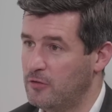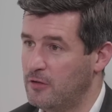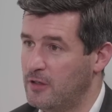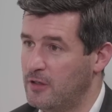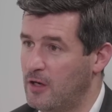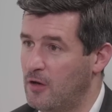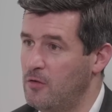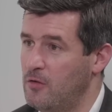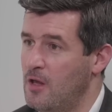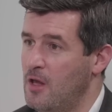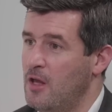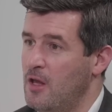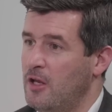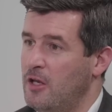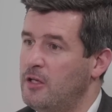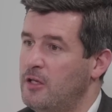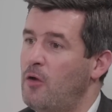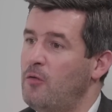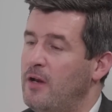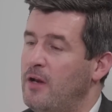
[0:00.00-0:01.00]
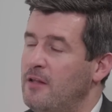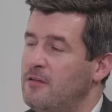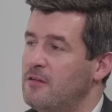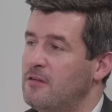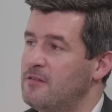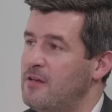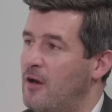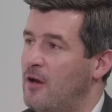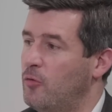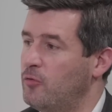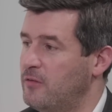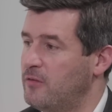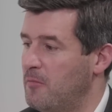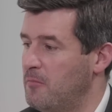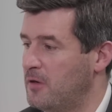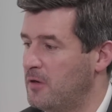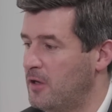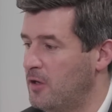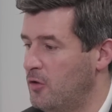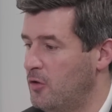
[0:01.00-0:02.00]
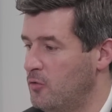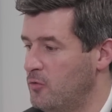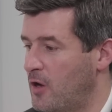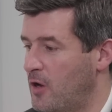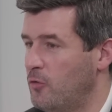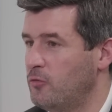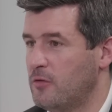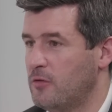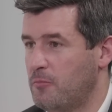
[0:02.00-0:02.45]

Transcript: You know, you don't need to tell somebody who knows